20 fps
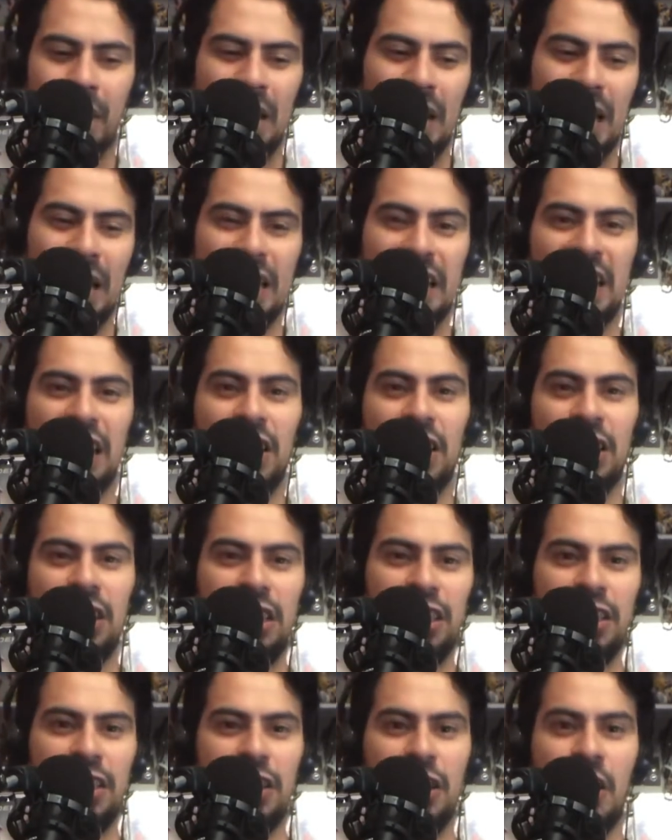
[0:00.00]
and they
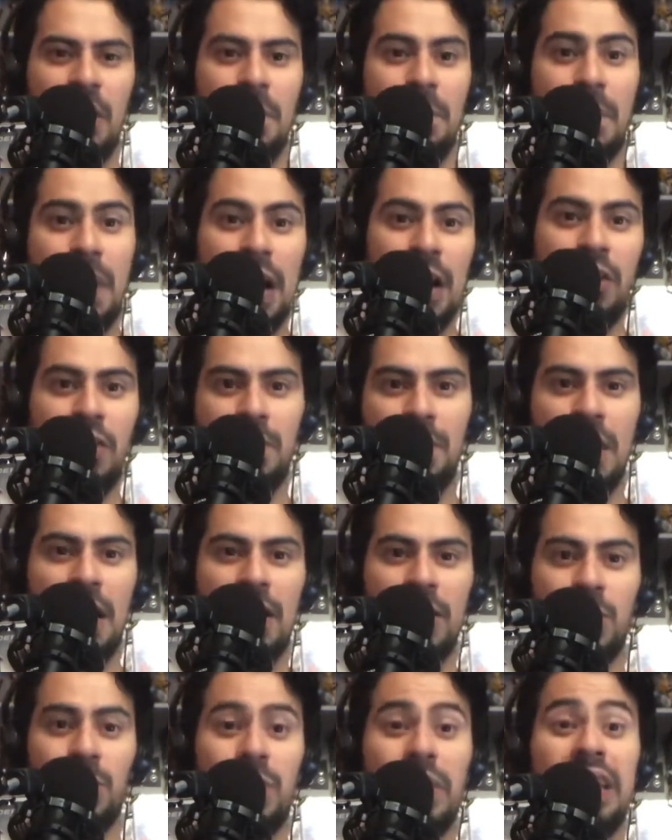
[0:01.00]
unleashed it on Michael
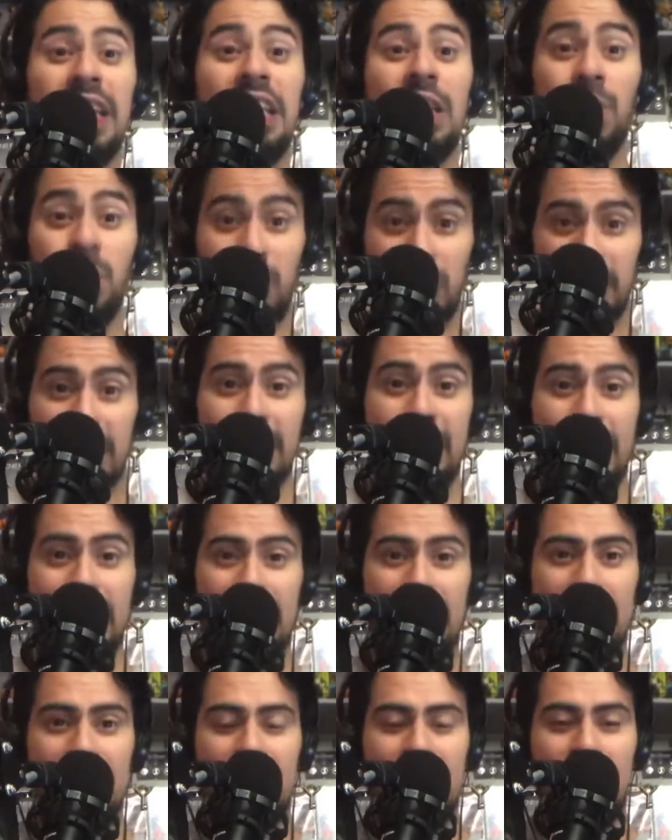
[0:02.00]
Myers when he was a
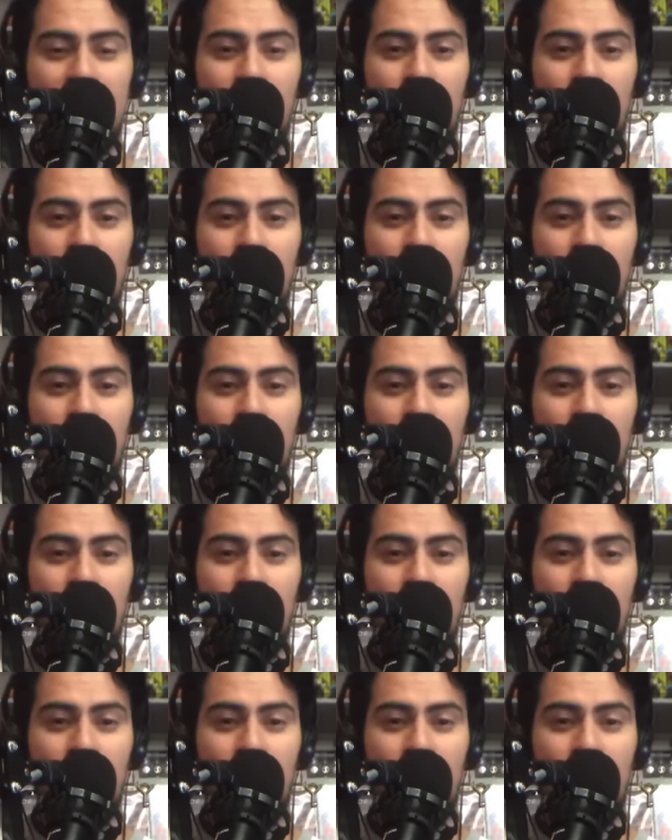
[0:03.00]
kid,